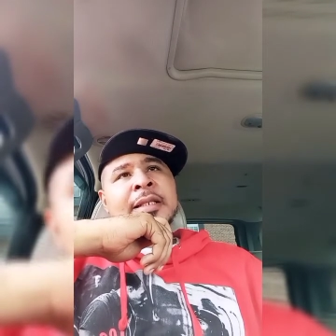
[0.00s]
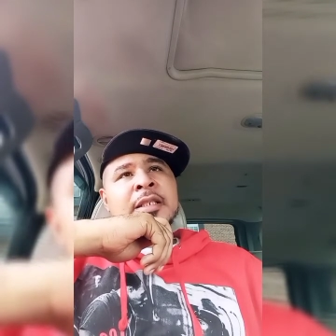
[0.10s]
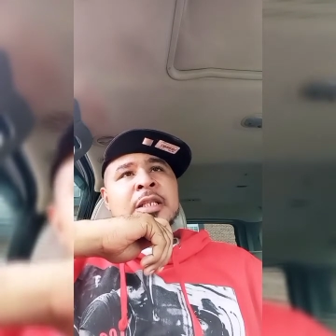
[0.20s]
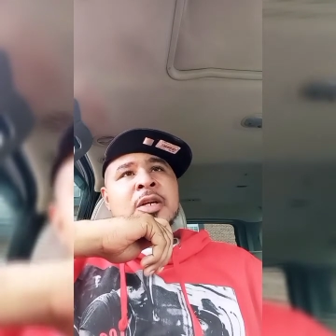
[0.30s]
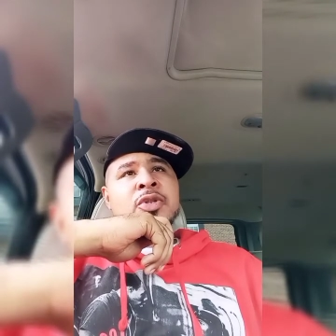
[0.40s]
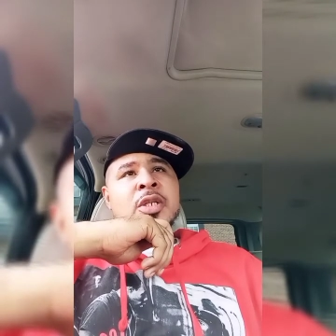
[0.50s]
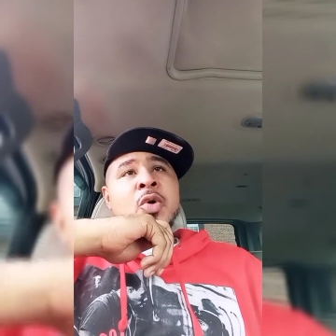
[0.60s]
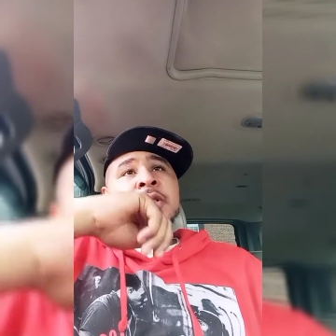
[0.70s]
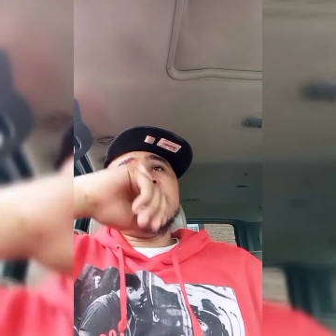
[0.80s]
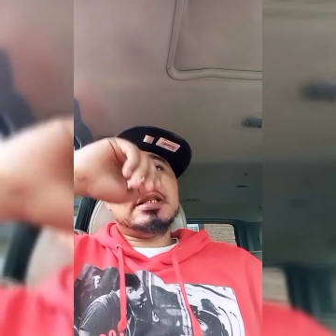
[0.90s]
the series will
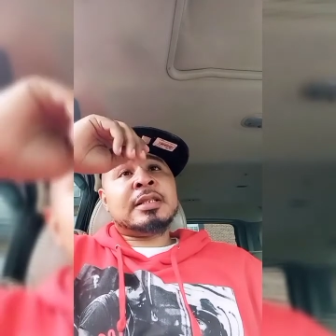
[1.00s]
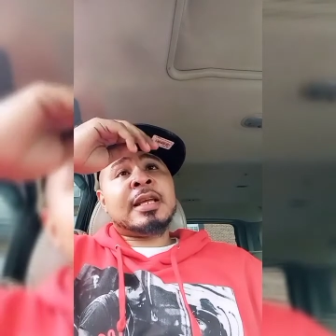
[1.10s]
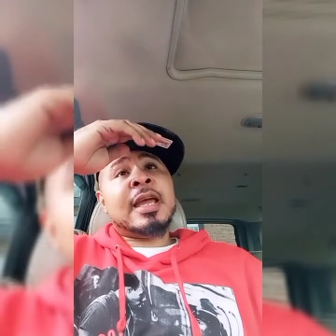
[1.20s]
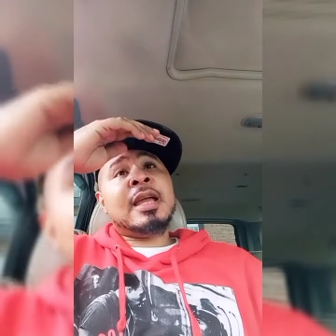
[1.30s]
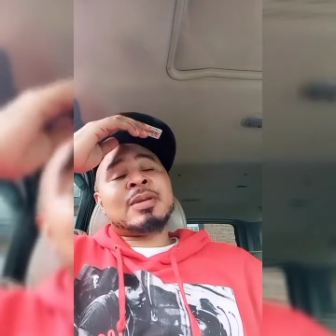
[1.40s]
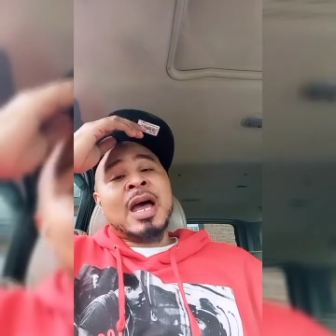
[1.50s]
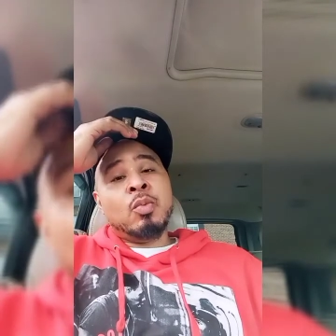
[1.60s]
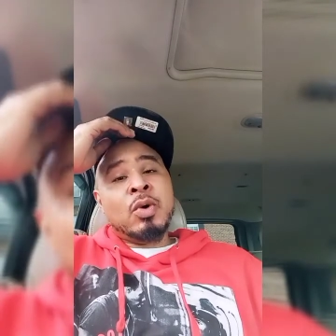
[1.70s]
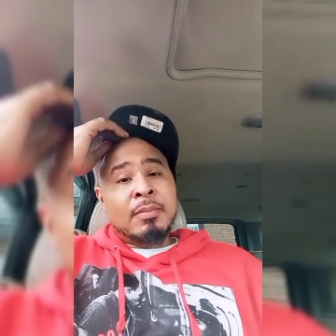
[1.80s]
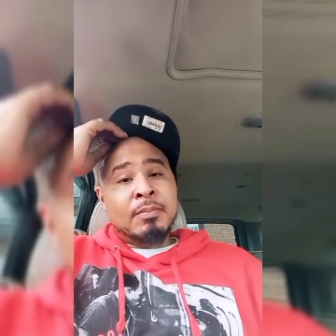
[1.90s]
go 6 games. I
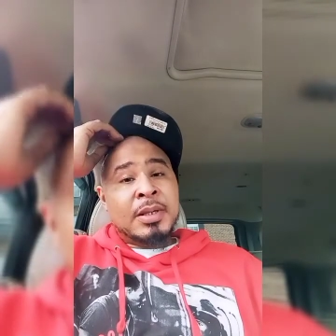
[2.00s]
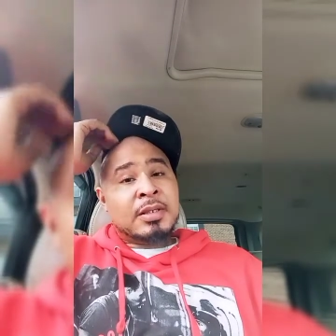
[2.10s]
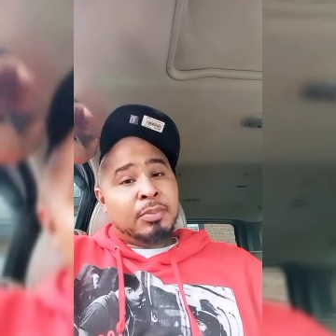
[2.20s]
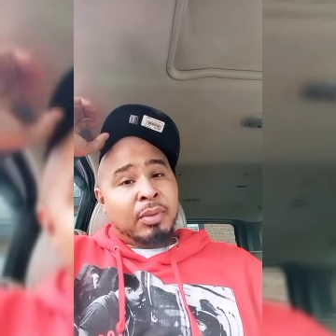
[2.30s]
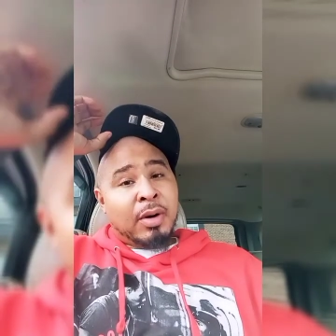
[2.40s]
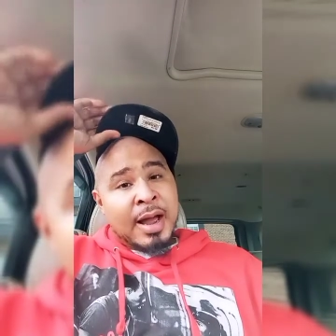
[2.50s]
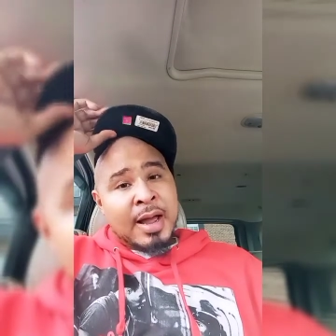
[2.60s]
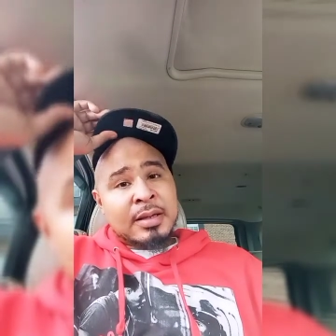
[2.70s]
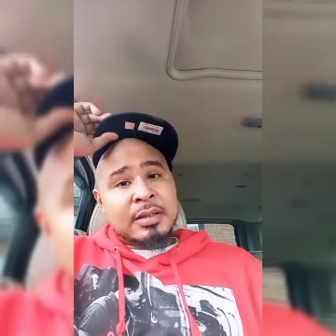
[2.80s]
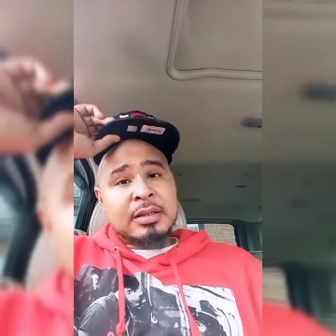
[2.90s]
wouldn't be
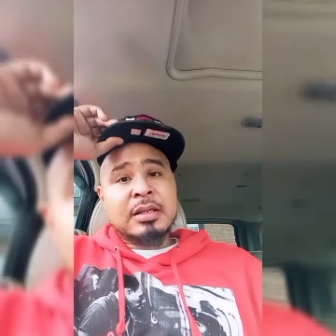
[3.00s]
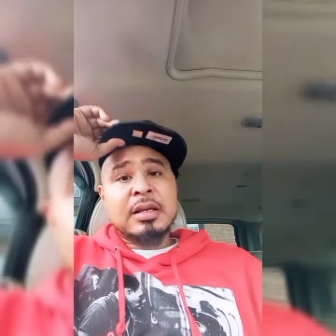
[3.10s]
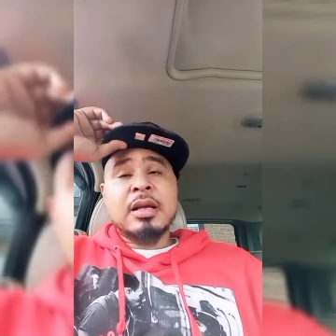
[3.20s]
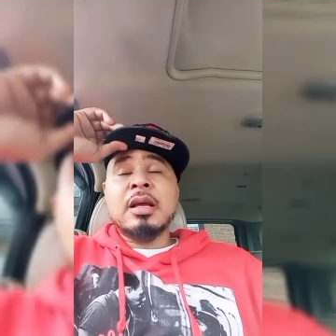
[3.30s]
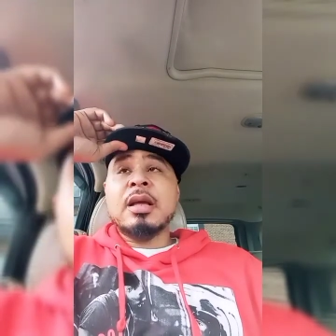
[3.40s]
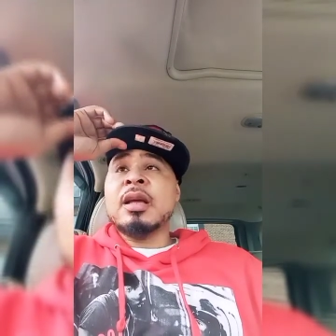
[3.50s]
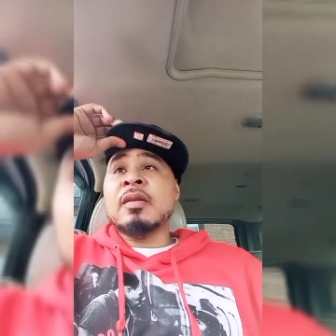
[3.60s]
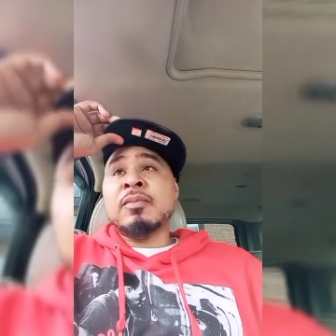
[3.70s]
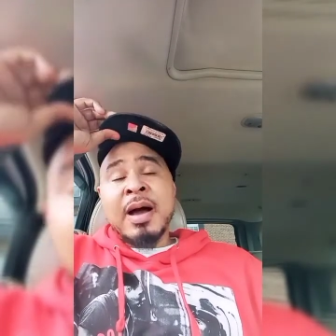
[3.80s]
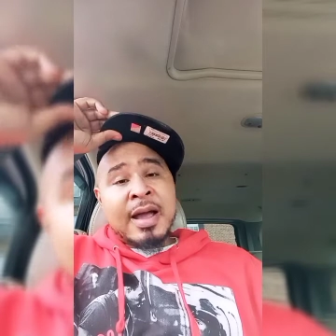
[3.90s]
surprised
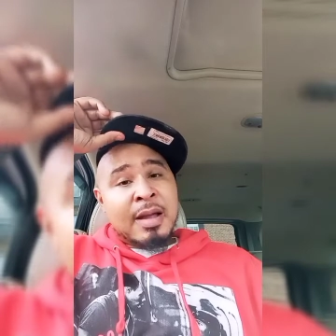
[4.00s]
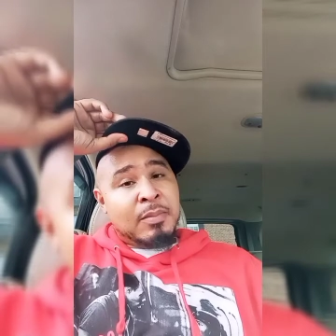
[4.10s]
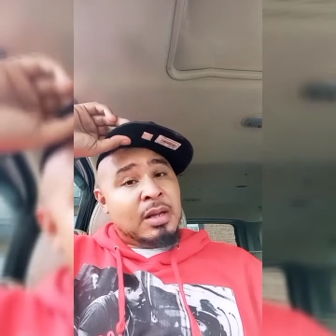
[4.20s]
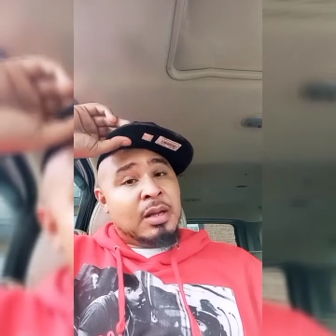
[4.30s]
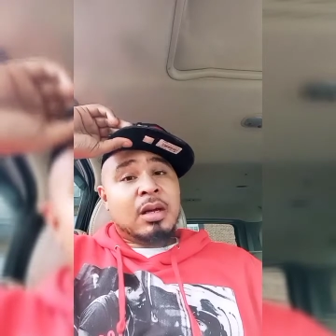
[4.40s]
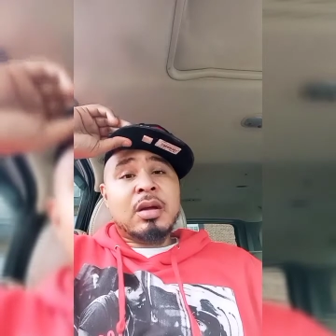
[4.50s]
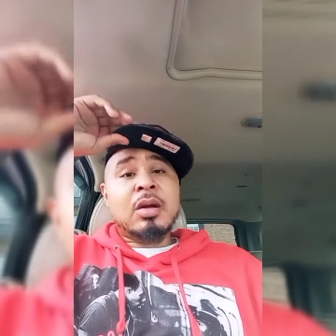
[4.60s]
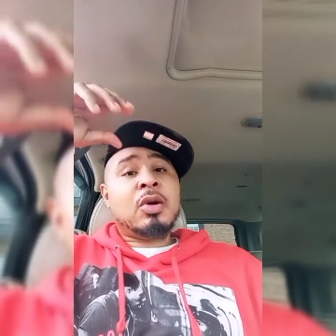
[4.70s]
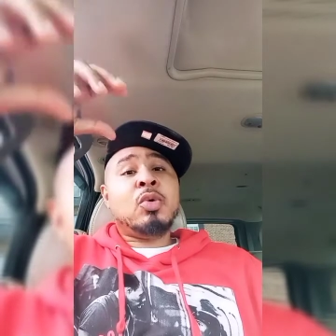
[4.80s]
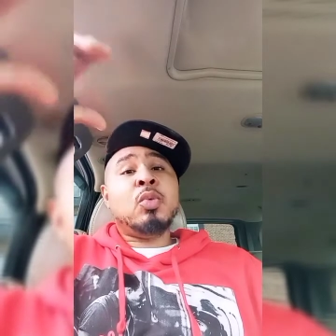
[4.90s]
if Miami
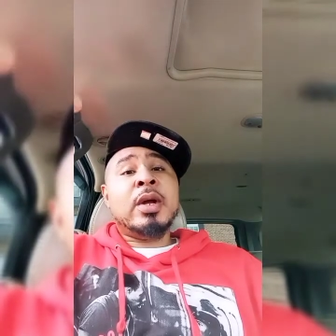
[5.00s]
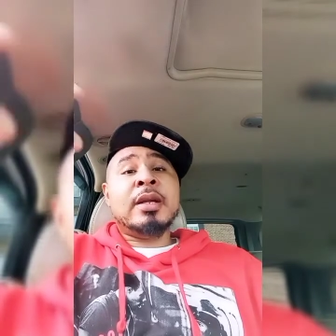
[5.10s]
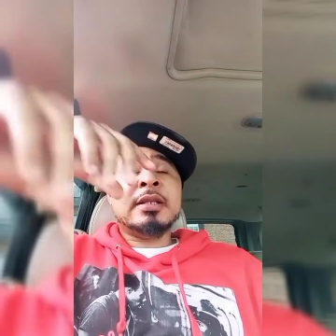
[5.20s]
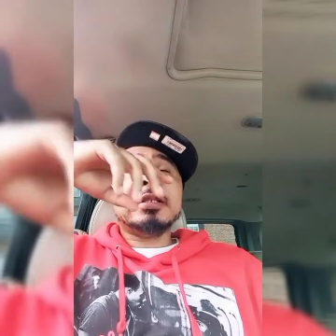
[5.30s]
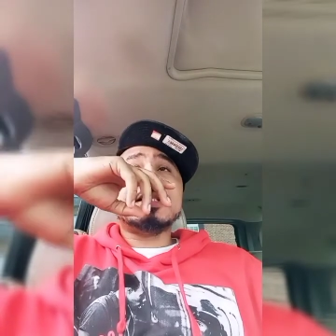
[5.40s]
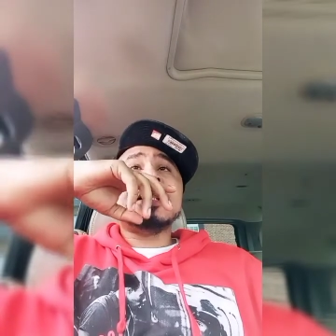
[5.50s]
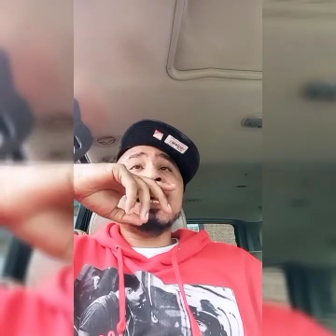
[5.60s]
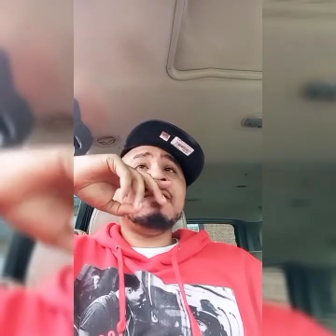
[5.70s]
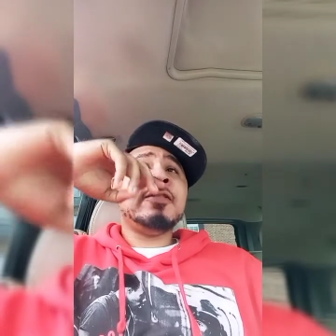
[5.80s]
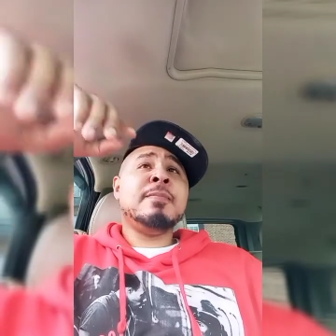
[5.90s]
could win in
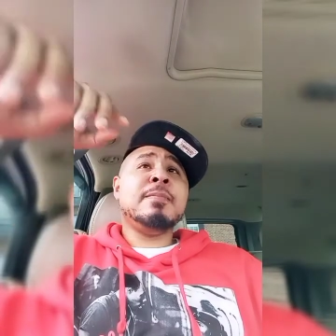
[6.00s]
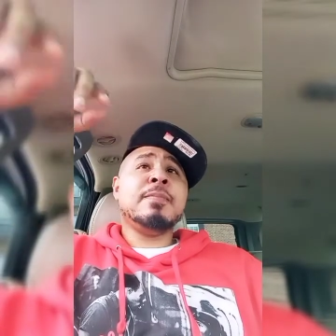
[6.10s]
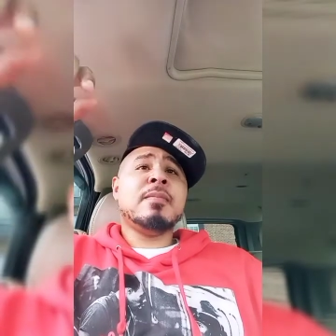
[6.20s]
7.